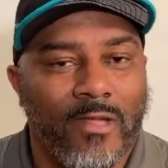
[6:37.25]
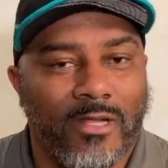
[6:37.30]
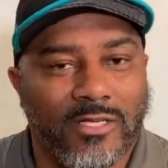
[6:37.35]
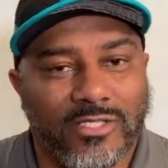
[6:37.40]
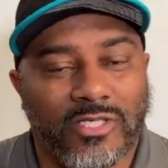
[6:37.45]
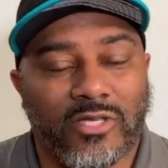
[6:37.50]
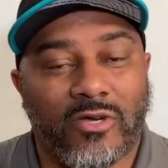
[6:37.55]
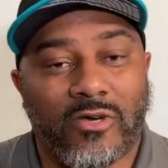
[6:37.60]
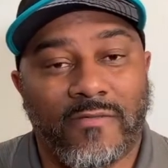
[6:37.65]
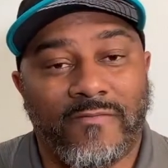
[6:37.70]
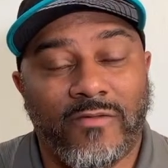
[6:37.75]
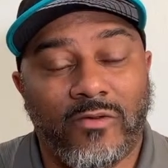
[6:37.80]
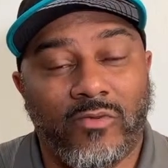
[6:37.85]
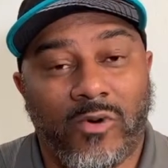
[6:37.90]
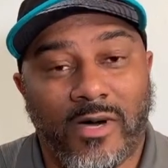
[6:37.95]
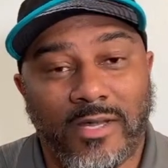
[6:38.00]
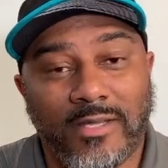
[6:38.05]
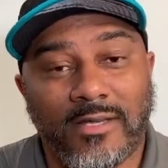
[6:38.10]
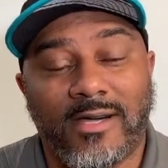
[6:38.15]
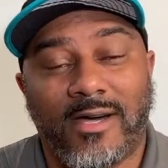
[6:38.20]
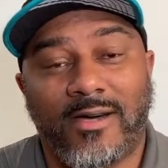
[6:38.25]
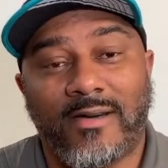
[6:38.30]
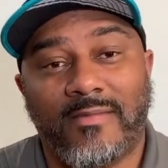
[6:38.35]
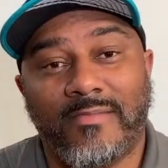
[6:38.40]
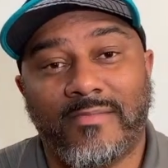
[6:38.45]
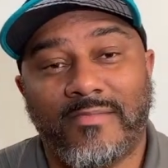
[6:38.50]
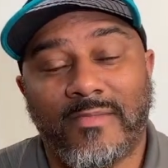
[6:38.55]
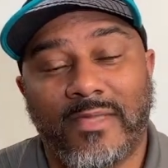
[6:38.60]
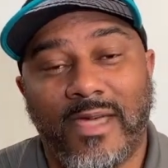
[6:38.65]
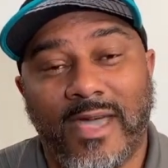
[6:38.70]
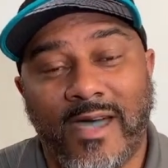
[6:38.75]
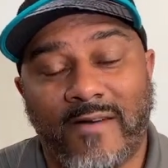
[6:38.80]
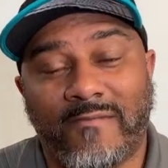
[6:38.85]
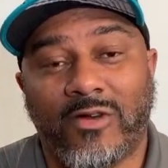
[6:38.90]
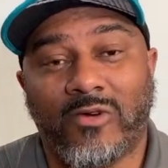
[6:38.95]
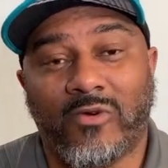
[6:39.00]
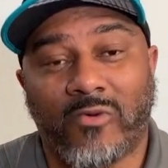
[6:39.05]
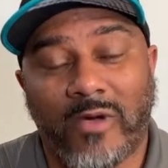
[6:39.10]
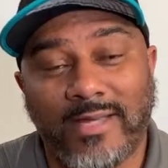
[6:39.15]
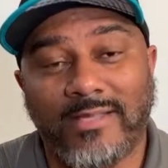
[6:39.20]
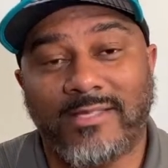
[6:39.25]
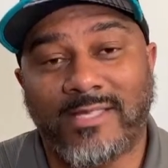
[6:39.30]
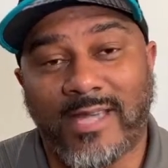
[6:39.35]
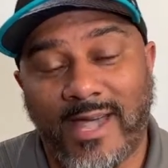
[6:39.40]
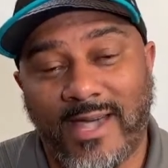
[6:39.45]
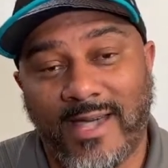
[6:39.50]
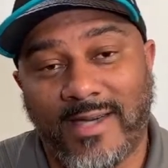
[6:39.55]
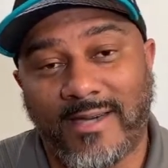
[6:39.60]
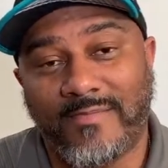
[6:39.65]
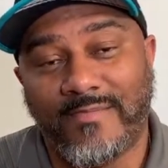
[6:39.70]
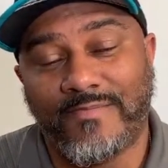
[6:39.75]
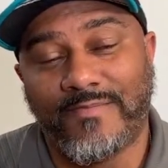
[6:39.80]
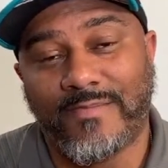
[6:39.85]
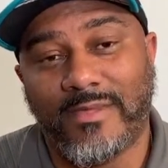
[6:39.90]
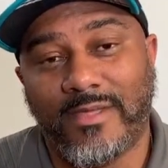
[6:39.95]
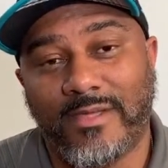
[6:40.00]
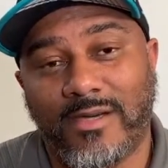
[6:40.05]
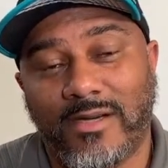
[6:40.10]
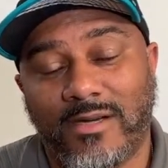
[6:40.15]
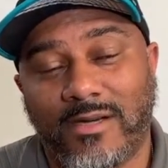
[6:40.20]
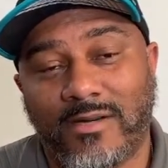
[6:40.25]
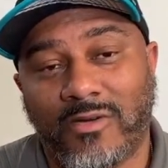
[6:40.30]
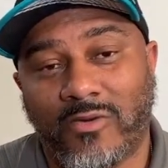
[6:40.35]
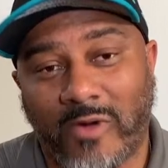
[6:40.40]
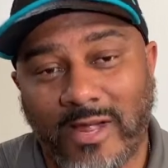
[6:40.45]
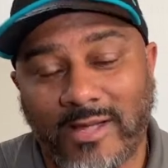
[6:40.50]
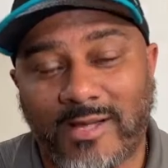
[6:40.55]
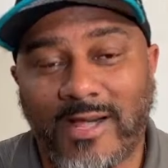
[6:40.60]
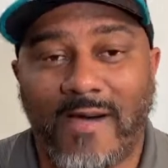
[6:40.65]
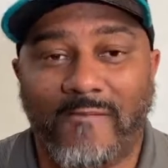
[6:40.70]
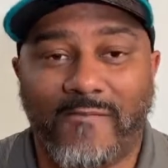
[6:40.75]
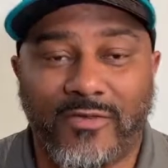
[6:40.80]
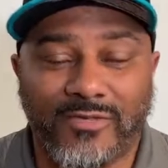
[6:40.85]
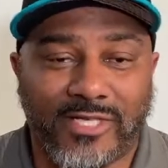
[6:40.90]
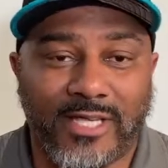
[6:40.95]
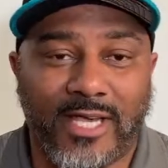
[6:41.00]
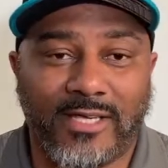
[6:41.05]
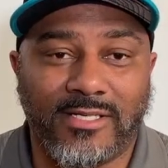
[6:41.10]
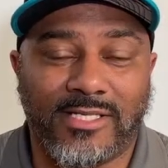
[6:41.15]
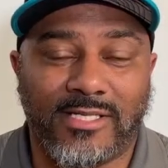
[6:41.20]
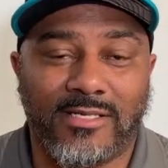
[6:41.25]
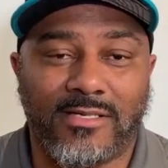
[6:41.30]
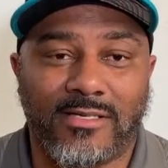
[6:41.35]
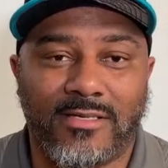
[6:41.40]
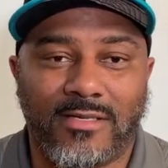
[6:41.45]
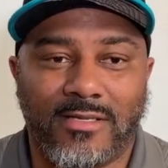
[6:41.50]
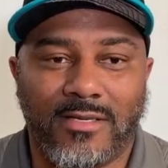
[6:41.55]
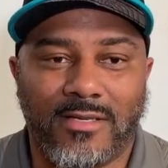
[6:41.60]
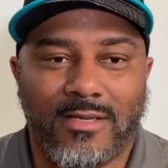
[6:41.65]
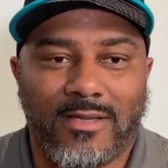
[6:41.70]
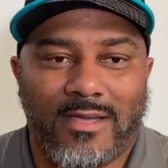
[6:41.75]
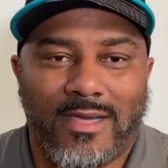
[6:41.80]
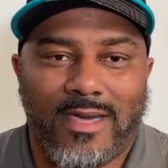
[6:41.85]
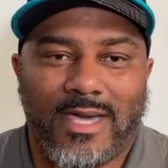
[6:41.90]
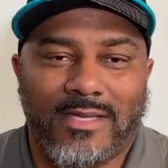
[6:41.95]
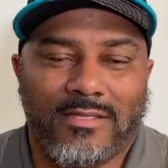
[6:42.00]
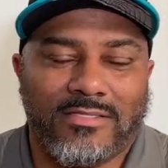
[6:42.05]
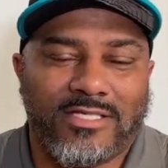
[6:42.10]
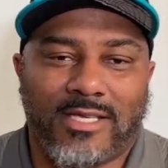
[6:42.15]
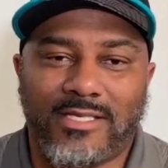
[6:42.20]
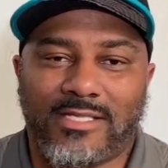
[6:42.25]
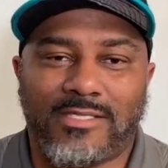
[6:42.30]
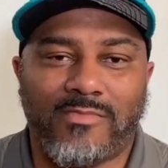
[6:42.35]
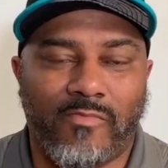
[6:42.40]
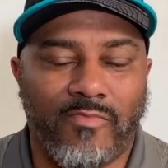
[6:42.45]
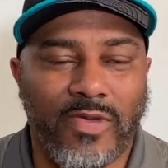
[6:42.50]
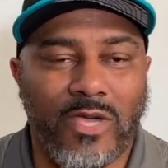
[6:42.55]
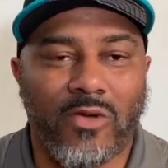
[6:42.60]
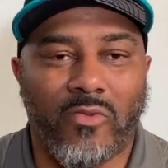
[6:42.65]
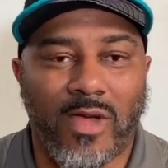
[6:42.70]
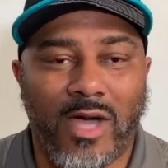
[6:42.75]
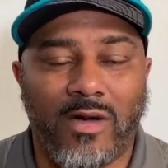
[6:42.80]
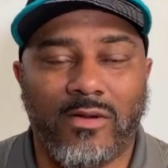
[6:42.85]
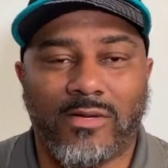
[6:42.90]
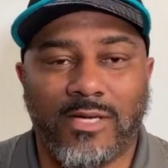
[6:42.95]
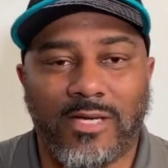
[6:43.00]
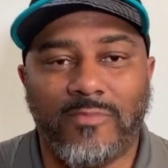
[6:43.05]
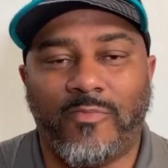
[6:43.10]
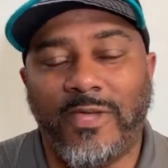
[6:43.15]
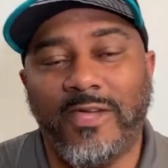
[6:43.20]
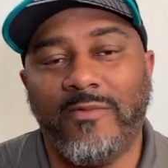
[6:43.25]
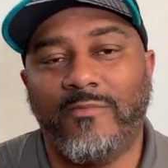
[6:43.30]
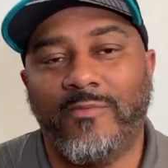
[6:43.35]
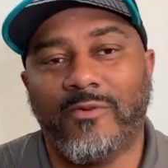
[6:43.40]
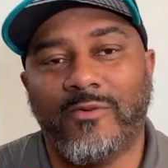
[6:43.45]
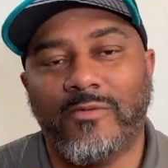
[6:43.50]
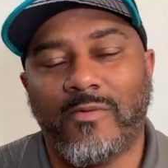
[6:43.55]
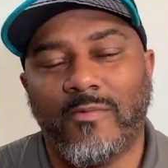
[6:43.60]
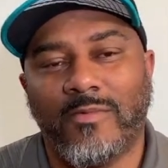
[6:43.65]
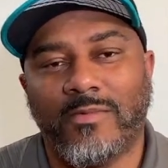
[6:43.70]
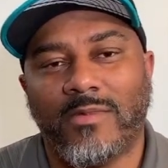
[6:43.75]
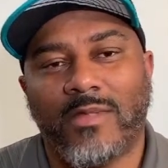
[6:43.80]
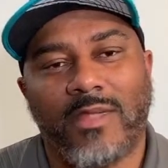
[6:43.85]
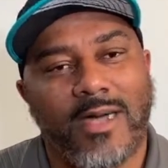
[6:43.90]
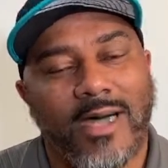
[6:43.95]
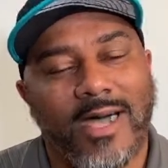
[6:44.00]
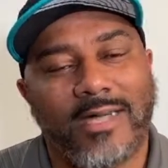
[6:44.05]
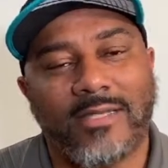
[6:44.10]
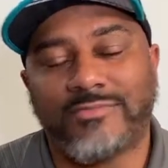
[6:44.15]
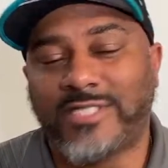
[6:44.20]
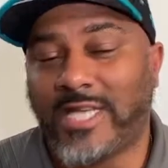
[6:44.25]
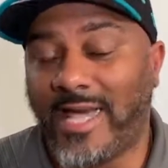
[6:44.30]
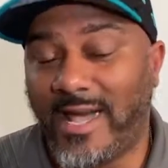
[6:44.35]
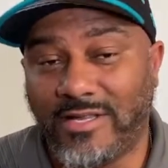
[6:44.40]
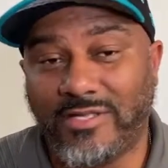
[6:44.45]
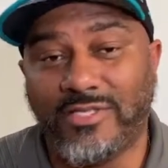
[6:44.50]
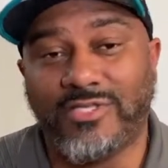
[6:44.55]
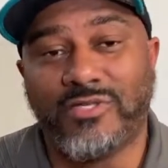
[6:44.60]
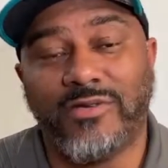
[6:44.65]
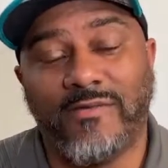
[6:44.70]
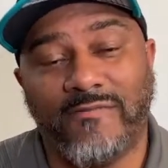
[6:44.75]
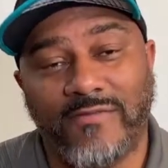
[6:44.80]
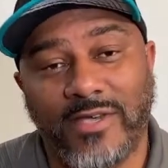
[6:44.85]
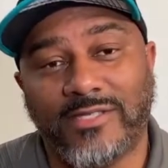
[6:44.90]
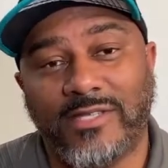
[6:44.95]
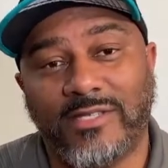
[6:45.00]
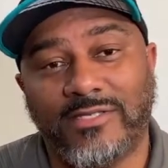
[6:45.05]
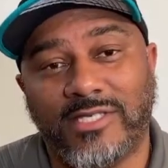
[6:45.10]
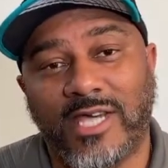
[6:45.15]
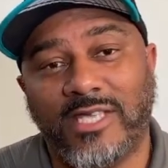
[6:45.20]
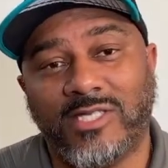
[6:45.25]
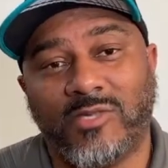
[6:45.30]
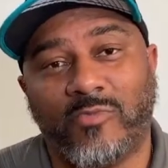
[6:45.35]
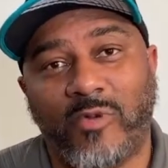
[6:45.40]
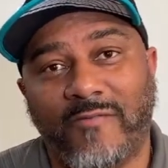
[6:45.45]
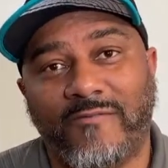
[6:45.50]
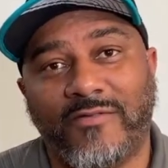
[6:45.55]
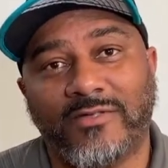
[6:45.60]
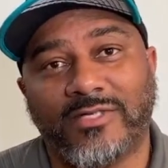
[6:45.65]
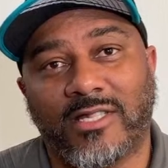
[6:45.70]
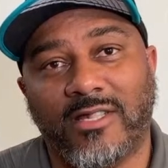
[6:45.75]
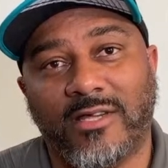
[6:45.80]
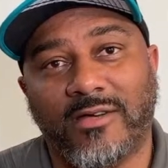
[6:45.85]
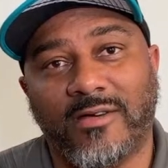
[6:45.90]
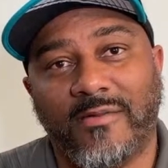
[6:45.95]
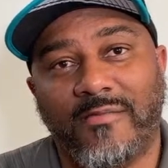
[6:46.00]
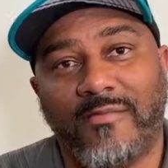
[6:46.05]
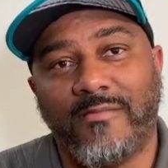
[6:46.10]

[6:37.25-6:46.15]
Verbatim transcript: So if you want to come, have a great time, great conversation, and just be around good people, I challenge you to visit Jay's Breakfast Club.